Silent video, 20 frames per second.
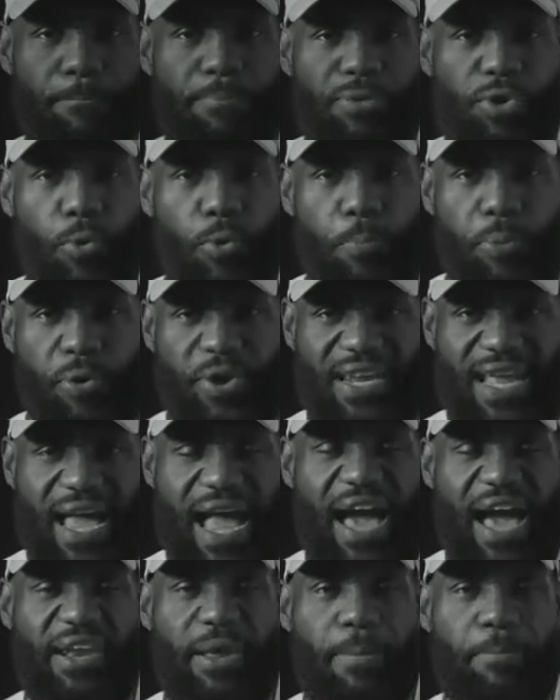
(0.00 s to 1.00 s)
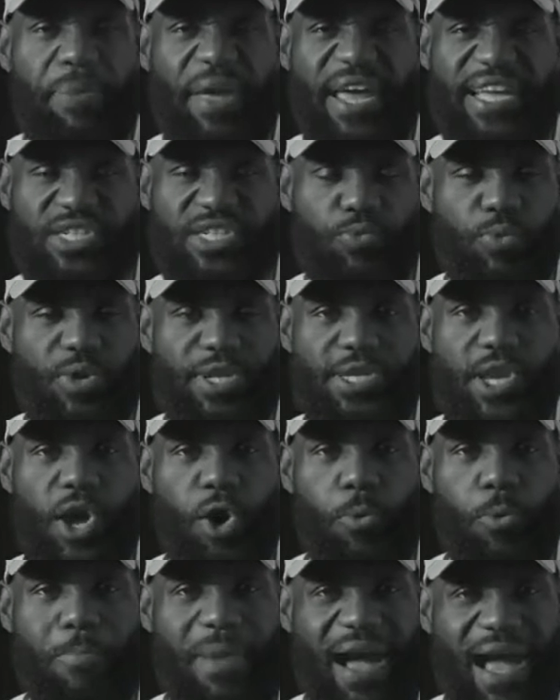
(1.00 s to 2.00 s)
the blueprint of how to pitch with
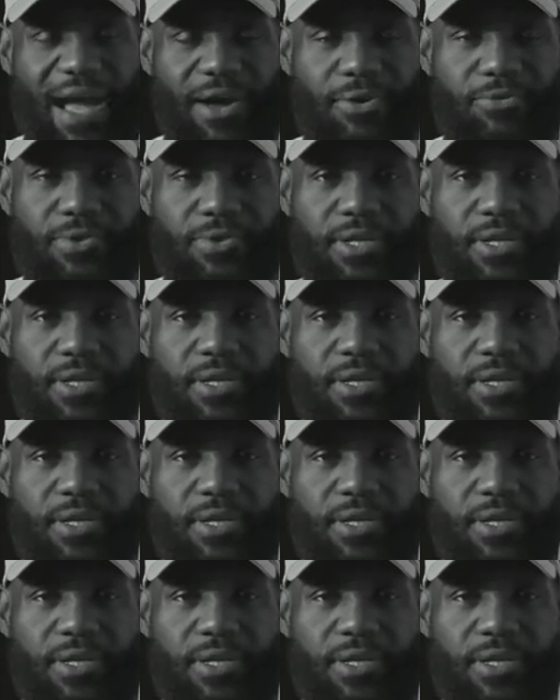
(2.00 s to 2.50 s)
no mound.